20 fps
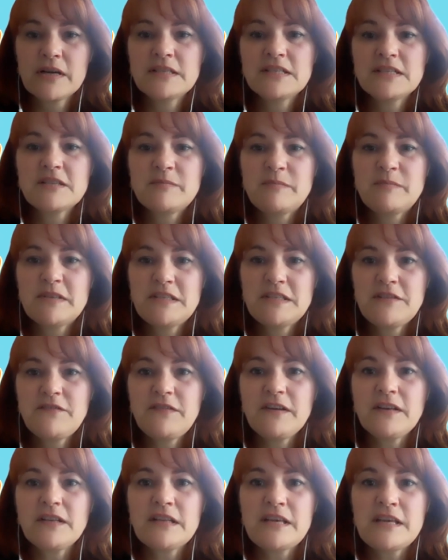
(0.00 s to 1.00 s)
It's
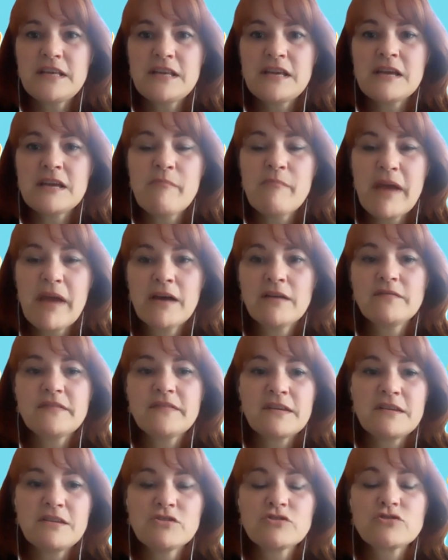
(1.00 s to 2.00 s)
specifically the amount
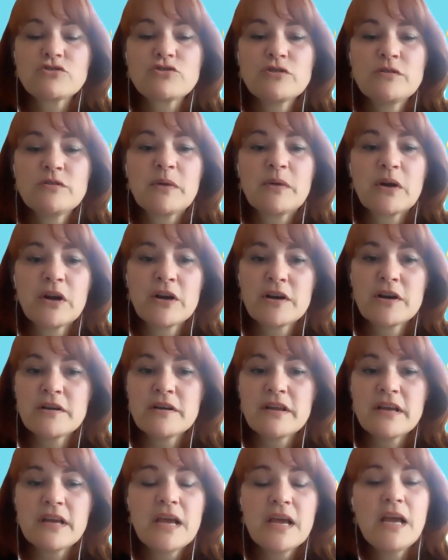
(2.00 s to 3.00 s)
that your troop
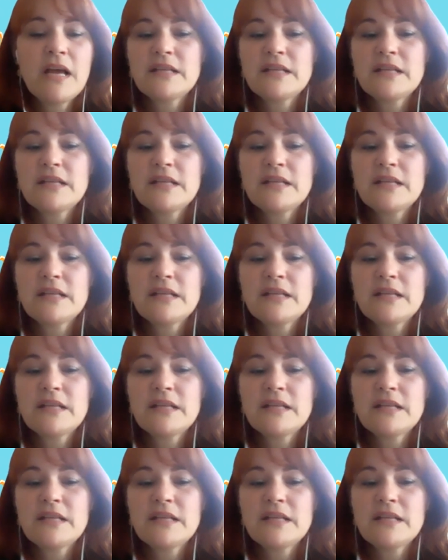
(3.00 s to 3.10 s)
earned.